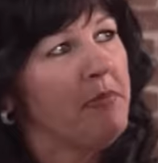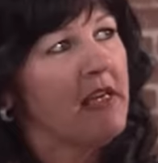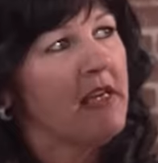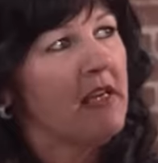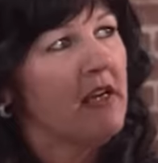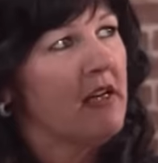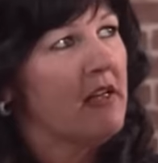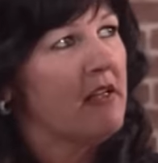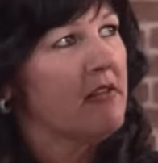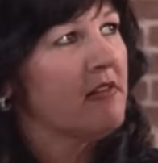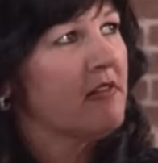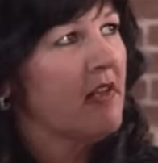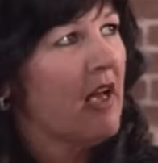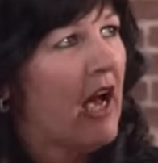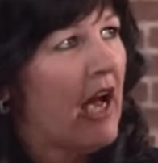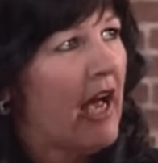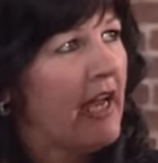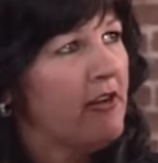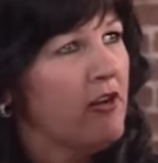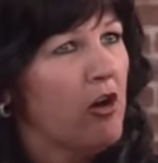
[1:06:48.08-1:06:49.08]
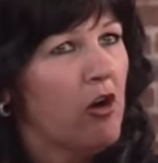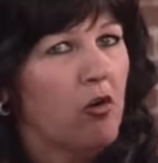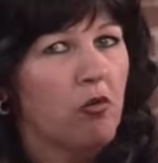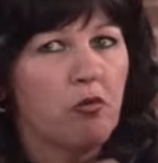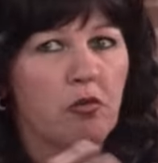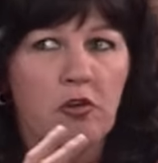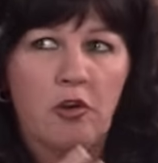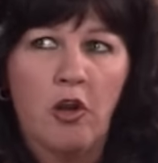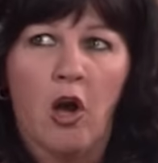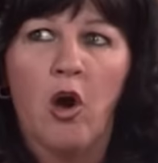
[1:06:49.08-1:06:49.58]
Because I don't
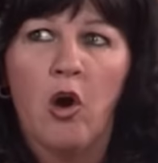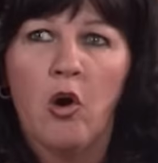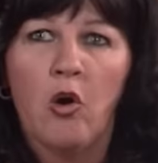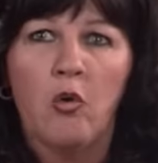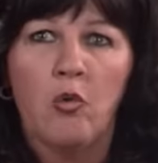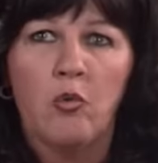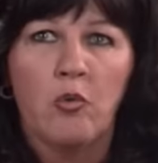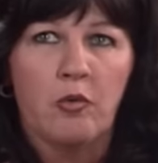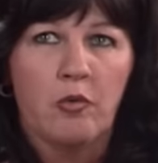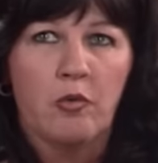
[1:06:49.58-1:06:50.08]
know